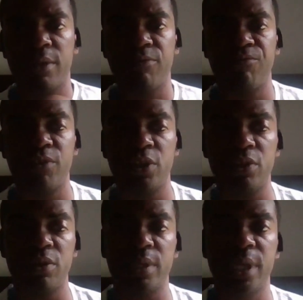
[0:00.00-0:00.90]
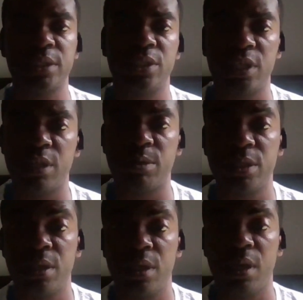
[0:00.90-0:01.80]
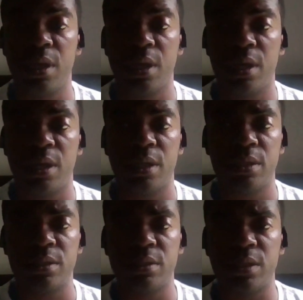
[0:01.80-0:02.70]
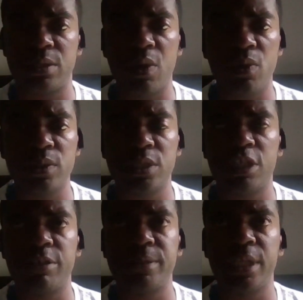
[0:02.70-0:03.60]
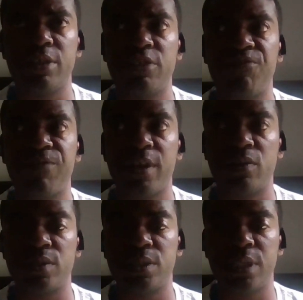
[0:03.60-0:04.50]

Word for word: for sure, ladies and gentlemen, this whole stuff here the finals.